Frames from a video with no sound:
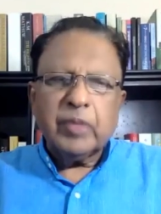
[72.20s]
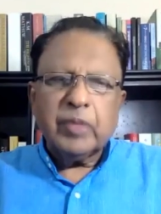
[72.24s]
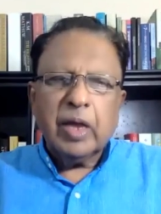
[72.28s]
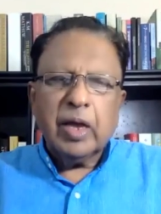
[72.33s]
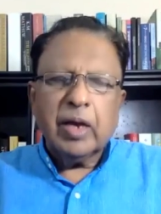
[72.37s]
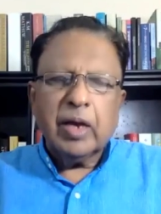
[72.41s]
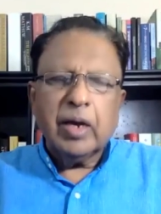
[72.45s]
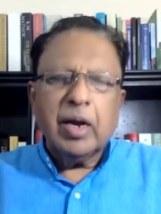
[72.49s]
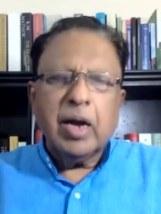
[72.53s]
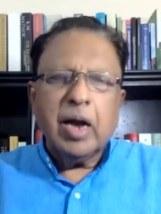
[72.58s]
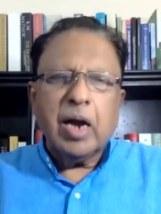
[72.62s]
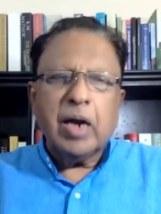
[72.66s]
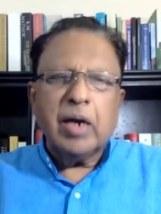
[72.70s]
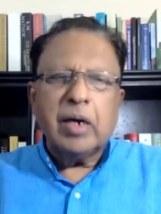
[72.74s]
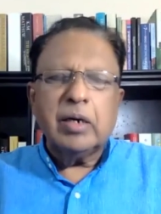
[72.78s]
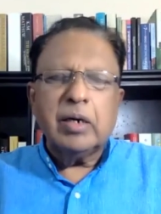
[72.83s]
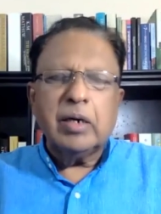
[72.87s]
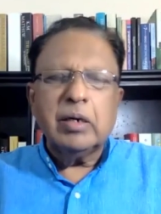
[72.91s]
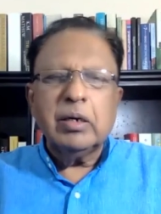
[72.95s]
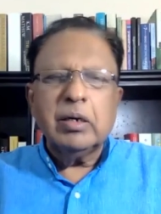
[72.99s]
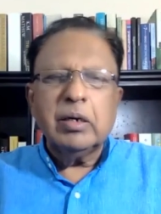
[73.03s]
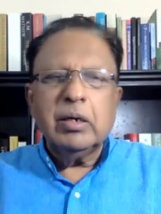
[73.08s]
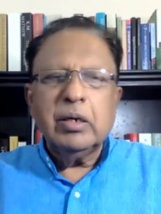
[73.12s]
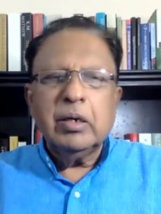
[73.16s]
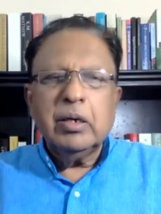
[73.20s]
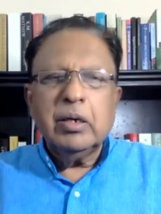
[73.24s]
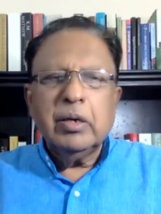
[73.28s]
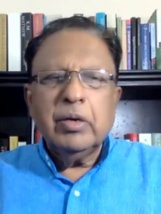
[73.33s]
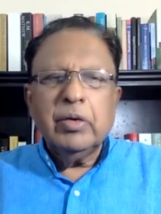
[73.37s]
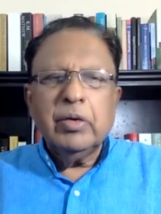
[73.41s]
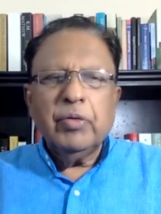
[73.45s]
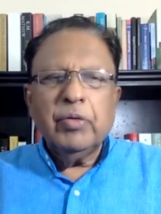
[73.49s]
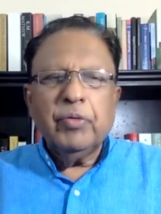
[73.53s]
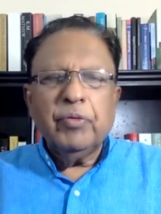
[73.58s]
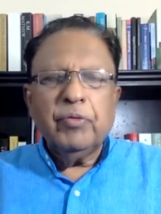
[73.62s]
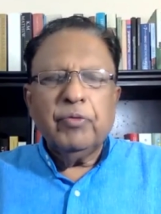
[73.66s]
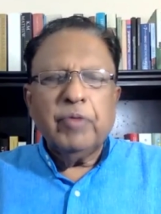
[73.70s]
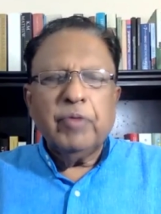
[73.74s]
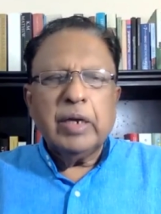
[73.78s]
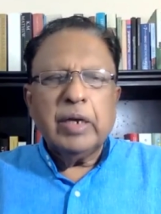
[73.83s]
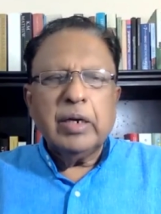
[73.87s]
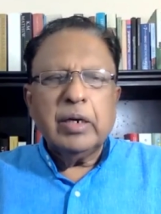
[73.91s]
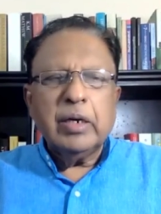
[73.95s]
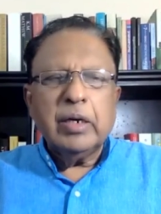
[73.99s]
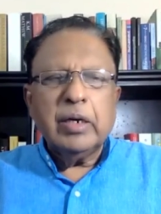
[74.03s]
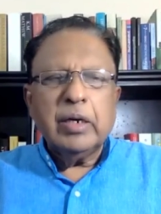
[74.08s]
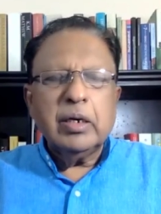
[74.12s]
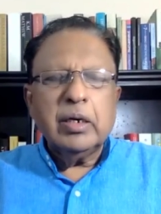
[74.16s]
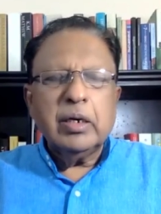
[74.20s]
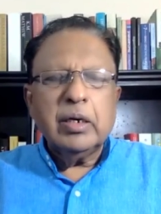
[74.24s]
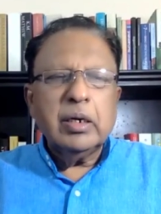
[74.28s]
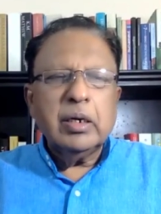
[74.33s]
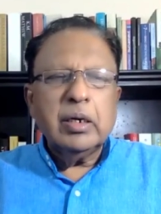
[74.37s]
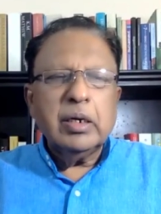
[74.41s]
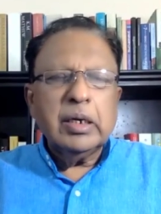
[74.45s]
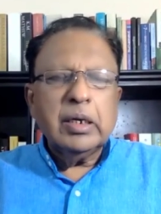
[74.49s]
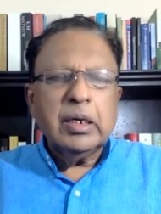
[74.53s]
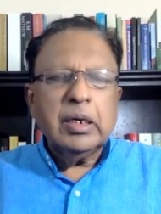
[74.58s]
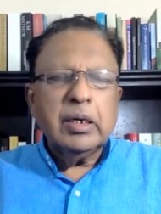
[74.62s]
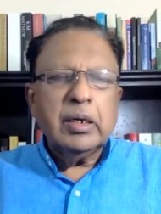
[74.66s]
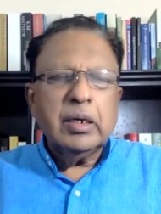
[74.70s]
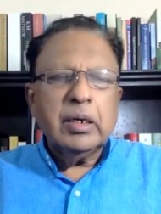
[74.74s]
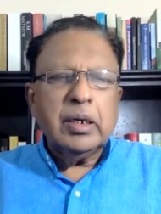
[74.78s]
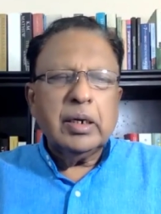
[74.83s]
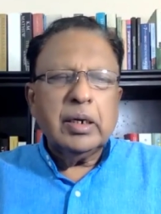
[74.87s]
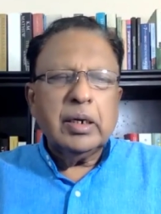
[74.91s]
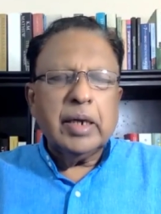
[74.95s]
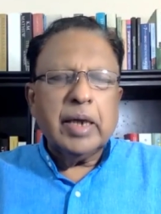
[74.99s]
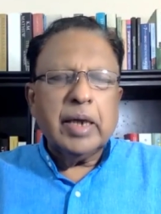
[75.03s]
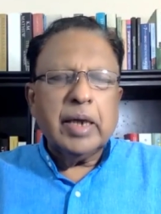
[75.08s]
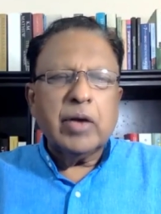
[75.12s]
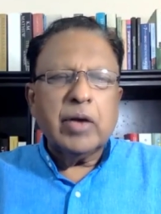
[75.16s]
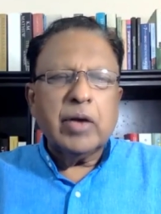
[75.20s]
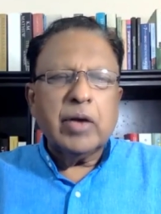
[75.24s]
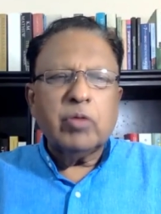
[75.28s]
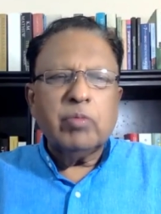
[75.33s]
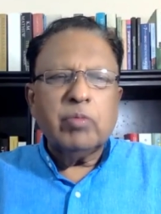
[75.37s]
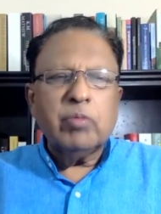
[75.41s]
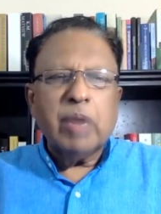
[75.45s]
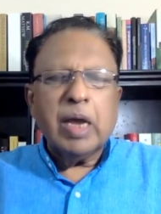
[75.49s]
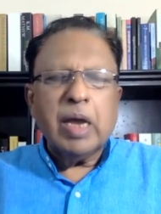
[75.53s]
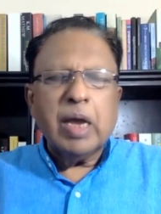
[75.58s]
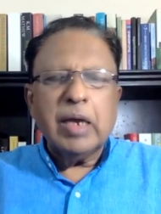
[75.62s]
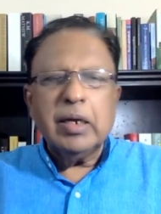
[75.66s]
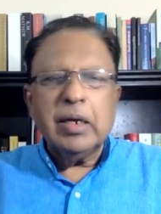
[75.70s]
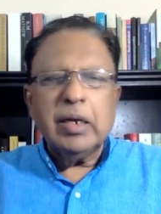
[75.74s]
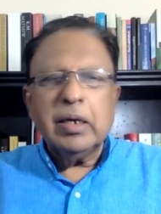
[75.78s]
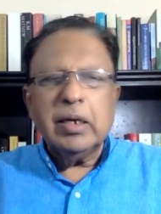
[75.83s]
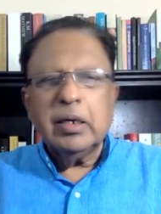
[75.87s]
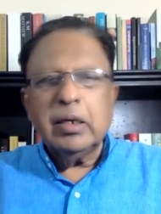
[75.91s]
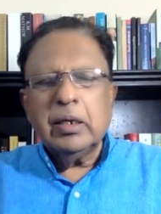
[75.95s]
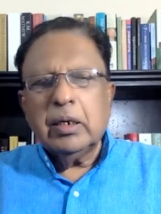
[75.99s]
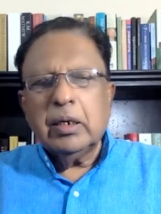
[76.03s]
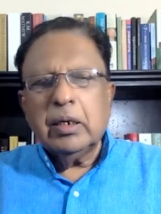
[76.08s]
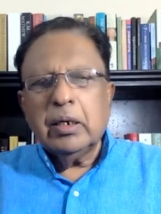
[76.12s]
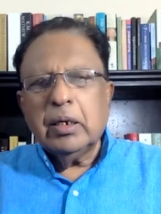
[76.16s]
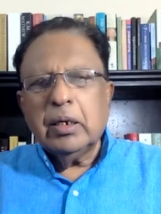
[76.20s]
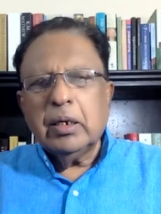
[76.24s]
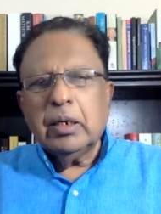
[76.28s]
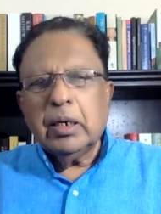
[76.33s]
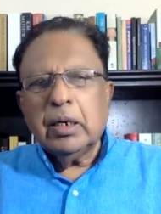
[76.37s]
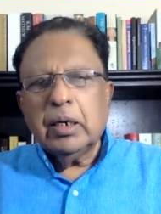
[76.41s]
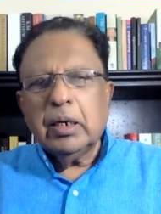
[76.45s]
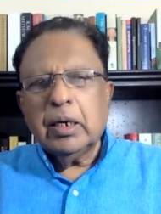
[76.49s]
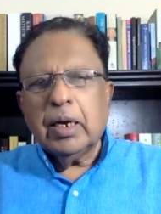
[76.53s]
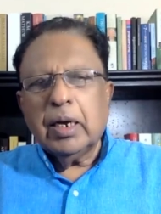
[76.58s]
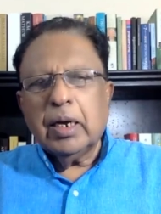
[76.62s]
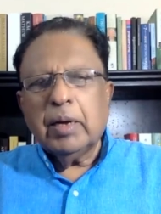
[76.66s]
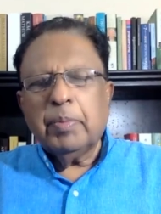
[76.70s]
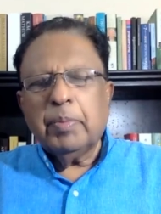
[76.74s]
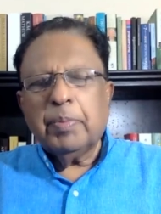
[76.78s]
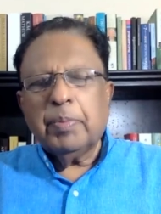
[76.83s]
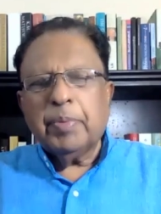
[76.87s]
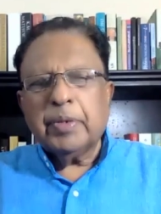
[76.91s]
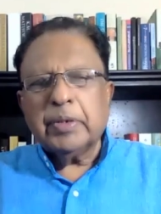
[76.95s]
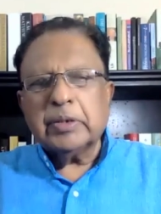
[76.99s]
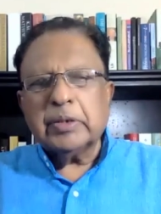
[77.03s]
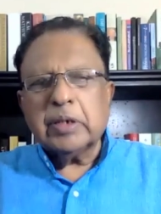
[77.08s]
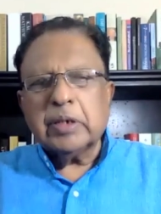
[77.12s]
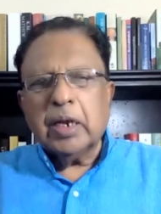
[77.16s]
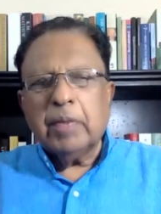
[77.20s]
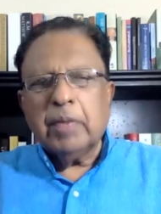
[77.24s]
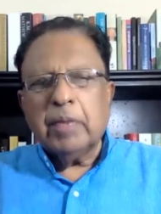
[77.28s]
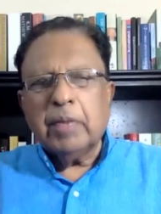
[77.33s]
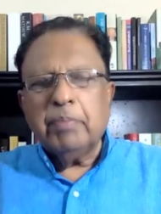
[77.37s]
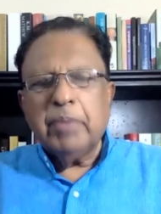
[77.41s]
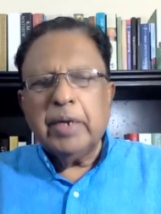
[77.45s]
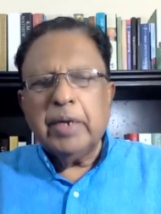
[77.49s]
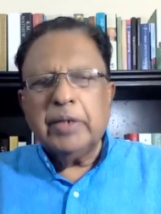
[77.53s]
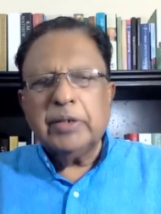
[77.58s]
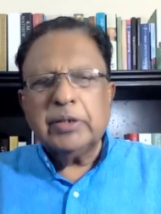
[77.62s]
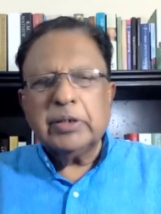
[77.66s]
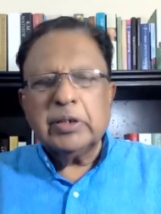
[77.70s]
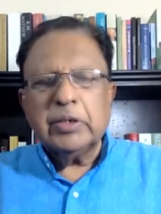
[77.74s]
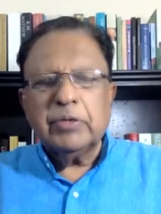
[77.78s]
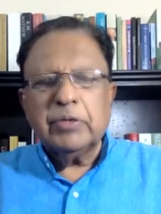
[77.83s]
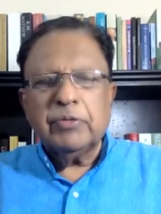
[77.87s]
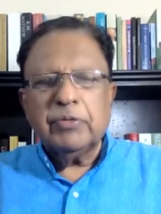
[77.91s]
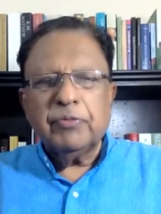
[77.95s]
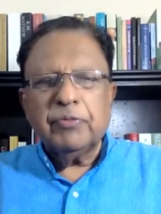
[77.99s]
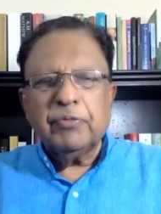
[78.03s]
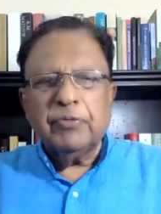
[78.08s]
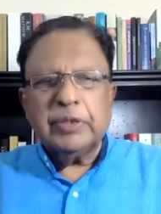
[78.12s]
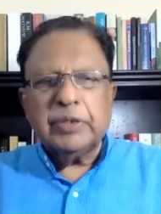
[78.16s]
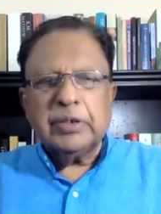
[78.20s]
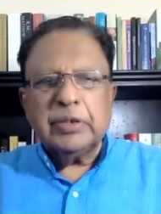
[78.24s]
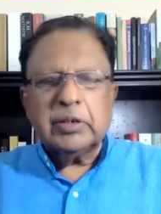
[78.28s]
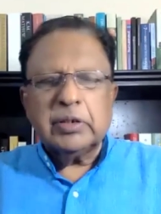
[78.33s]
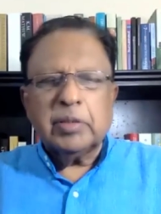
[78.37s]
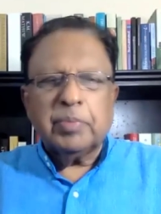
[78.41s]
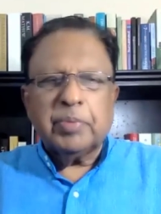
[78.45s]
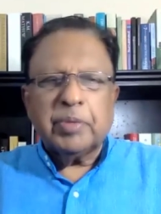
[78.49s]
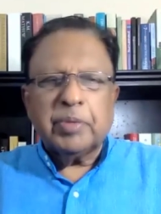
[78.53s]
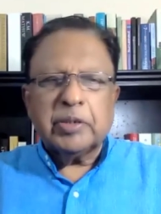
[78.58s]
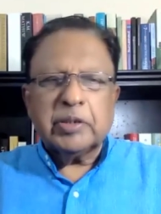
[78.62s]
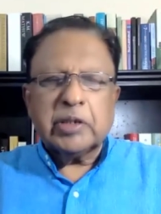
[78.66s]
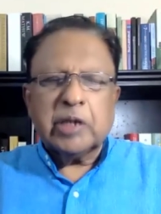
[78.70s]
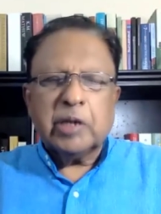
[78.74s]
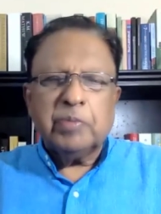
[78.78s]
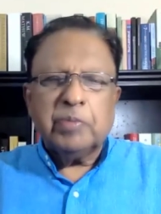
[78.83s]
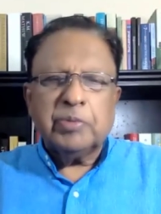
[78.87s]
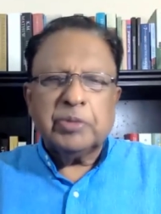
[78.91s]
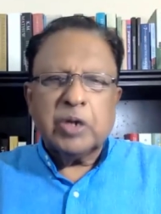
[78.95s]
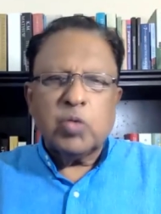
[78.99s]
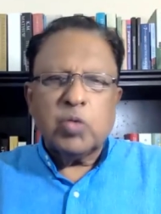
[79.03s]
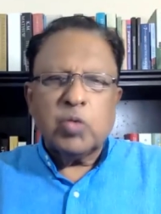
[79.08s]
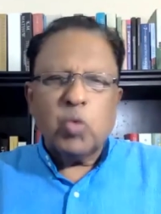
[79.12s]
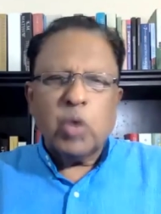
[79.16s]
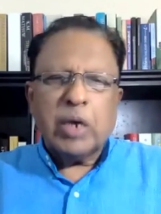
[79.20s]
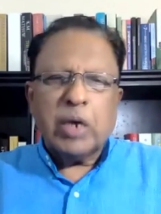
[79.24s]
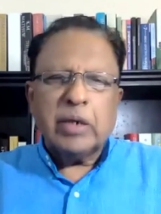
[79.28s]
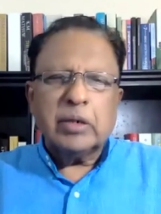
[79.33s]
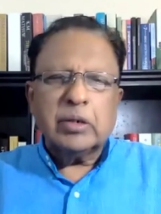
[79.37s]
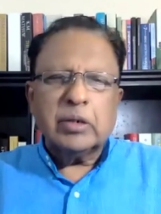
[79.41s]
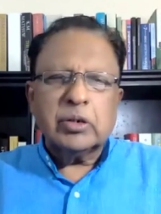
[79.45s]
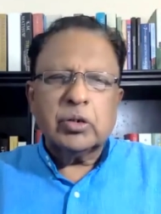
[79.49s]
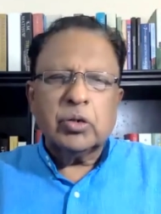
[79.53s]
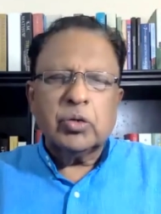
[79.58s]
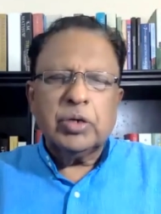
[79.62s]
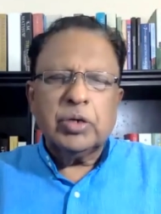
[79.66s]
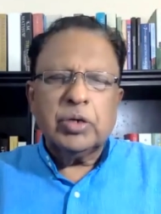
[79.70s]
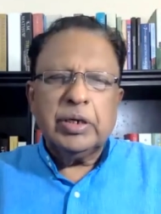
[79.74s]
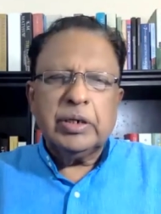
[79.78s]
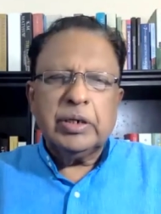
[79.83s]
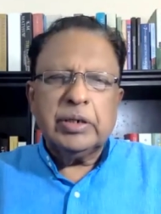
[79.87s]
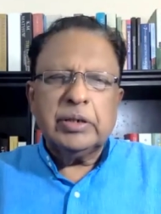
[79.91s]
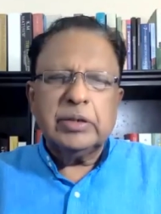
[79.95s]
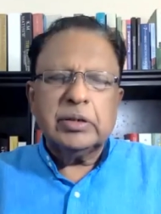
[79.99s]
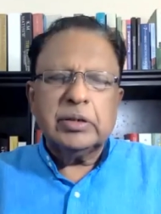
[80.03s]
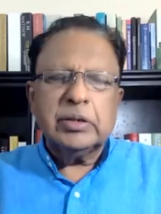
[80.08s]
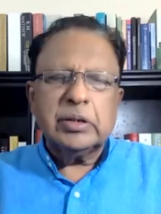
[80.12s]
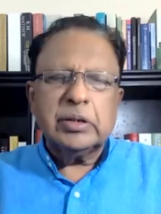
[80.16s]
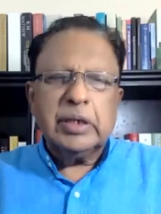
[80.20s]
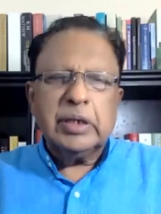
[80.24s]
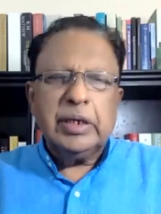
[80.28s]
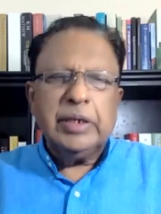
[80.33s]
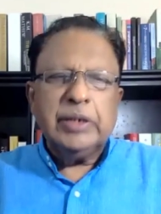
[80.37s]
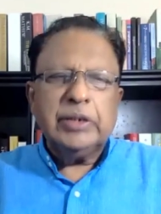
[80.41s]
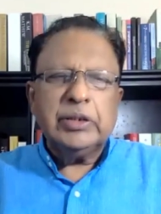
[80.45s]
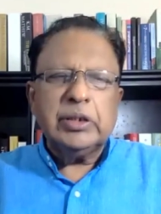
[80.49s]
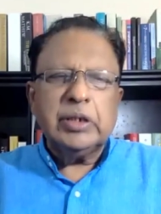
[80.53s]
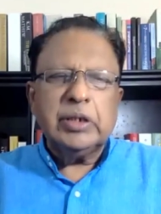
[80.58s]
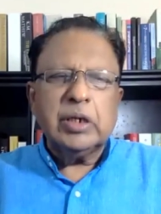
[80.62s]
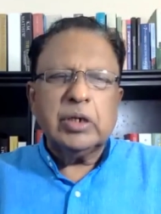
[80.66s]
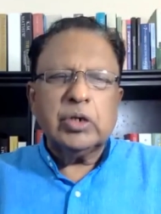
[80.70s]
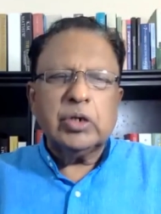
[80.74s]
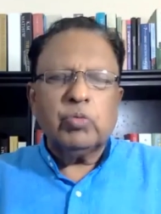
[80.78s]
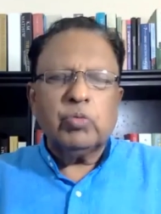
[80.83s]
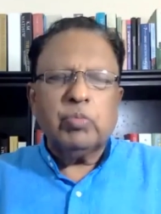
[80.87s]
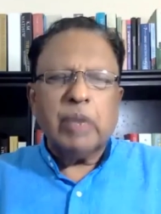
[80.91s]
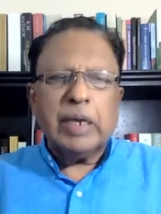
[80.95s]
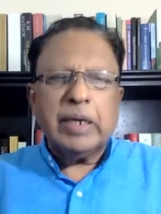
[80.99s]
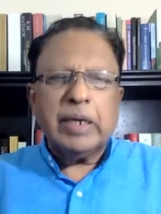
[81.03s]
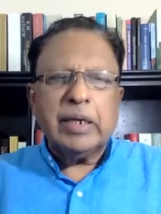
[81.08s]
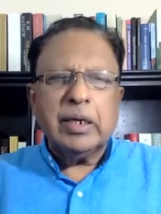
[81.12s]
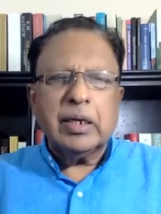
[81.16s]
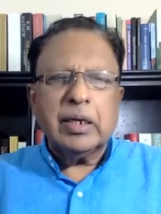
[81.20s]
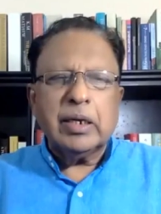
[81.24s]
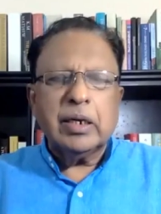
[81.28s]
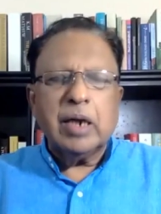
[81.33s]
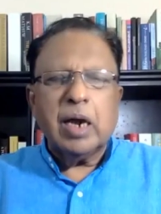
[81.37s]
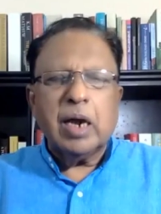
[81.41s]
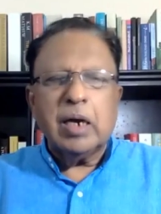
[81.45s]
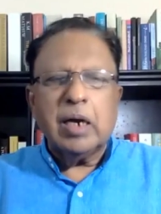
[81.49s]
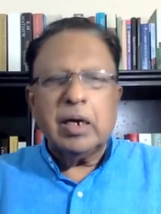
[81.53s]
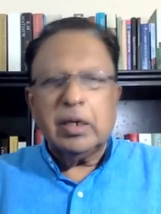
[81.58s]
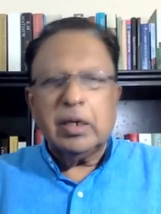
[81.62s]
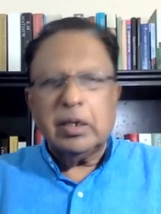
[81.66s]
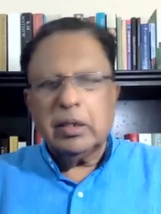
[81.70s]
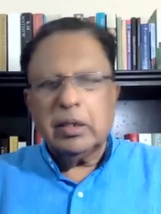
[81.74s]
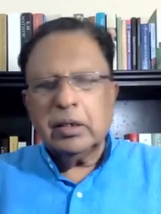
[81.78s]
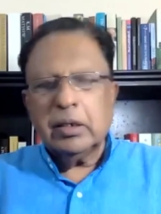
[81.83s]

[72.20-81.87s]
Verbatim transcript: a gun when he cannot buy a, pres- a medicine which is a prescription one? So it is easier to buy a gun